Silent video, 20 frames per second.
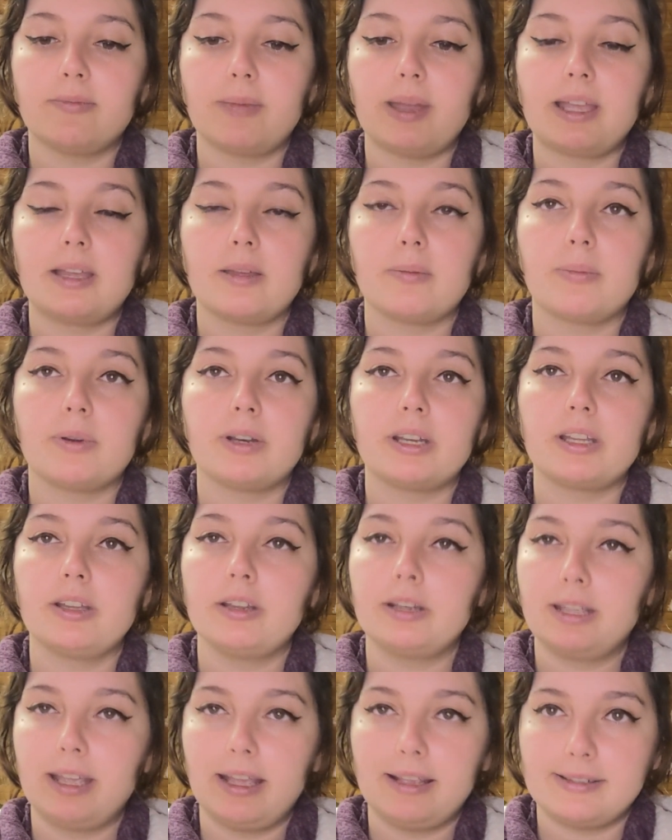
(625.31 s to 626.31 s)
make a pretty
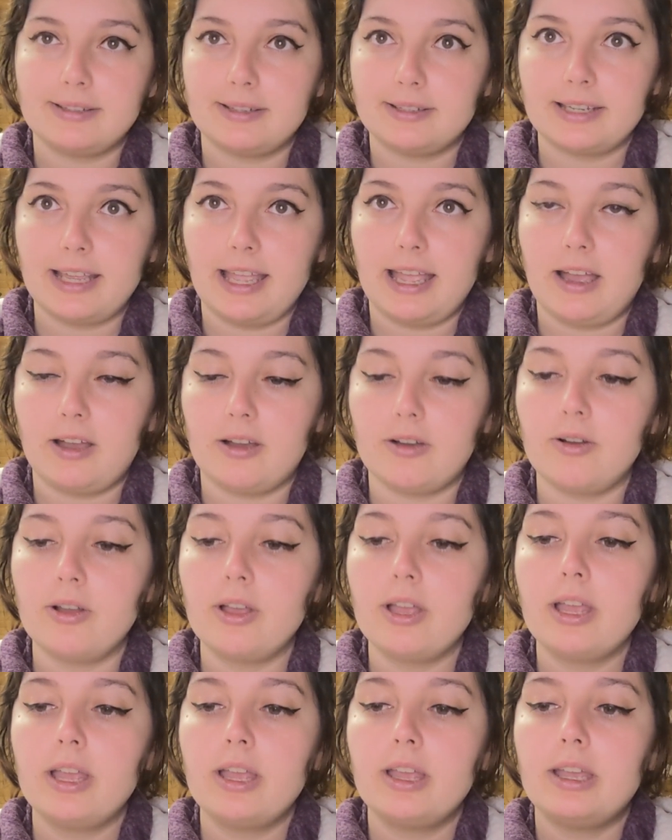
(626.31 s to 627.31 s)
good guess onto how
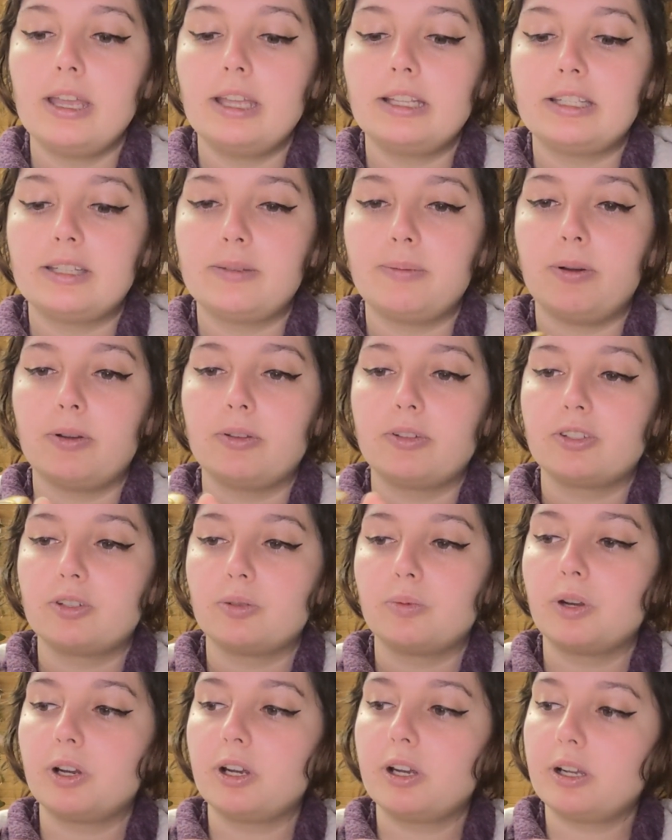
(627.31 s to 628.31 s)
it's supposed
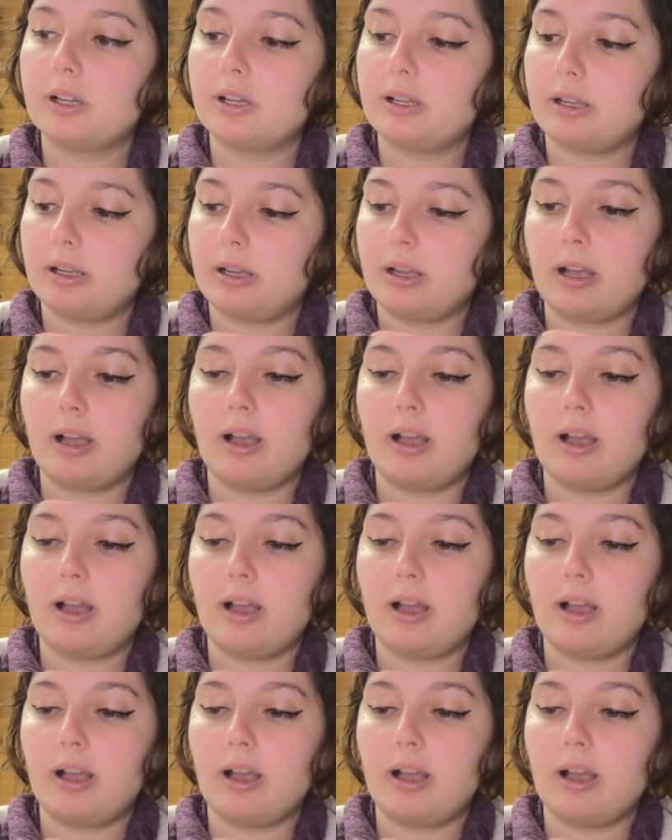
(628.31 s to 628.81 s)
to work.